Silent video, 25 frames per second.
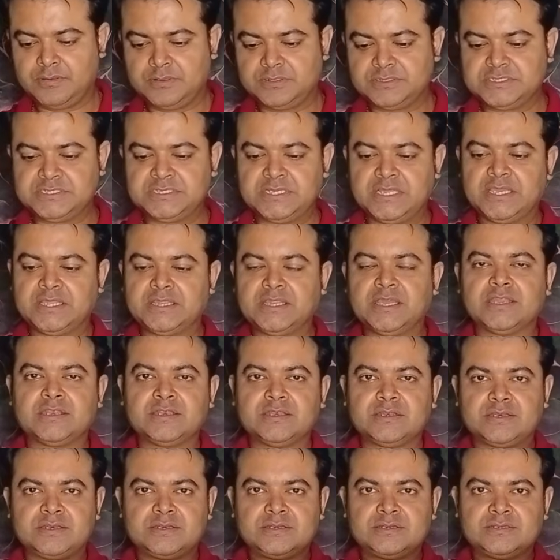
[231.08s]
Just like that.
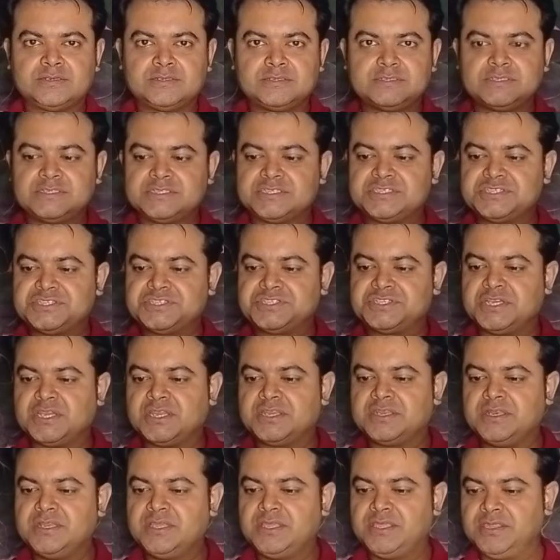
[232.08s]
It's
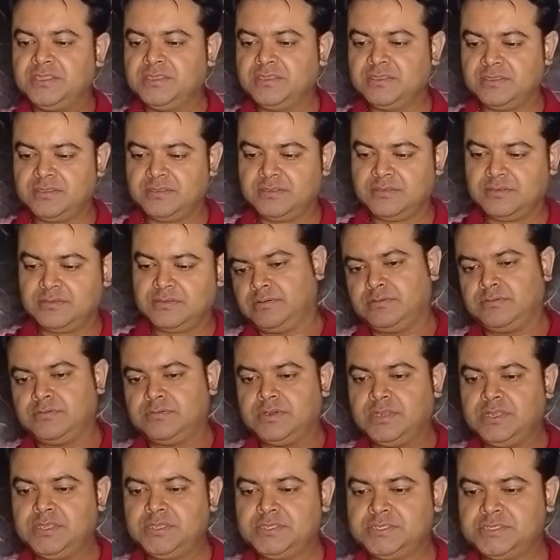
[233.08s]
tightly.
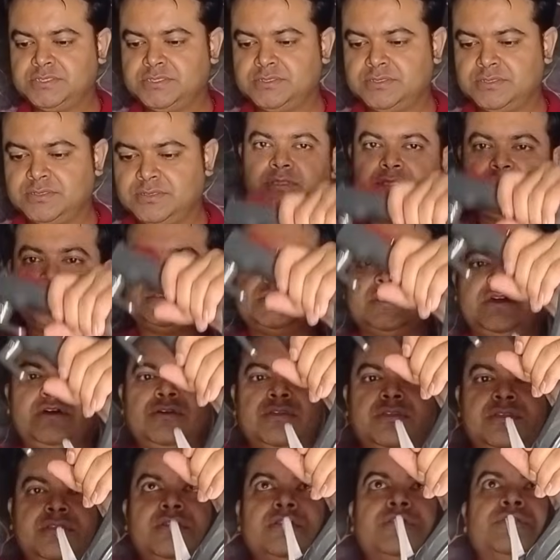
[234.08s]
Alright, that's how
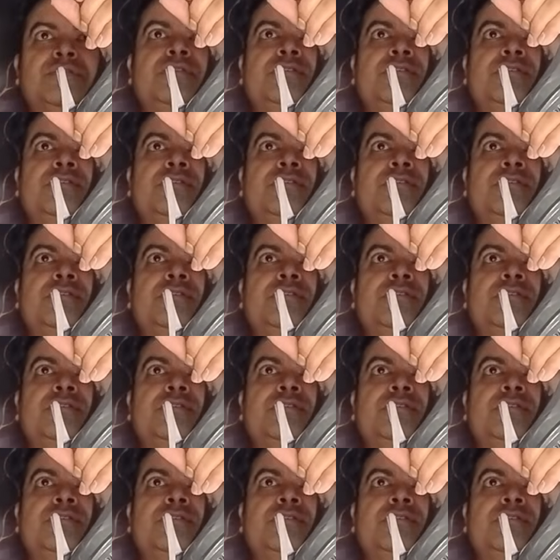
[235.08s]
I can